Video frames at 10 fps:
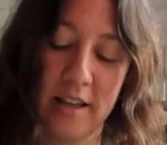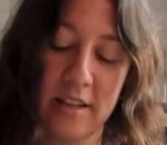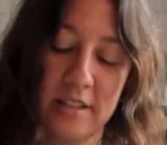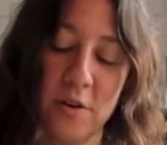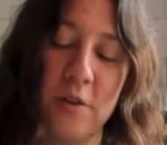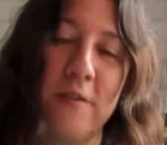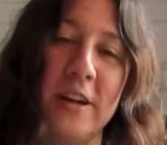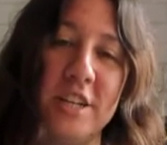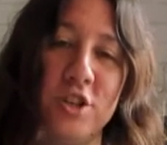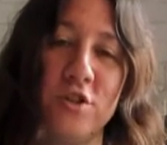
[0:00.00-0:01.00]
So if I
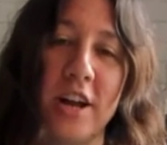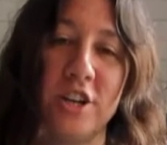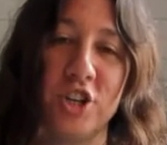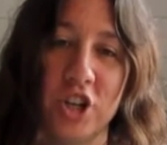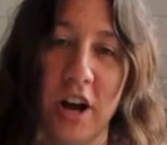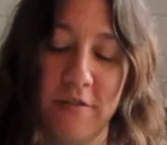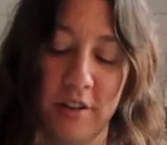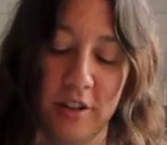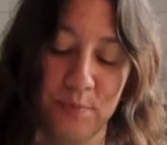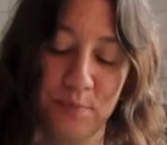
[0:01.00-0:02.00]
did try to shuffle,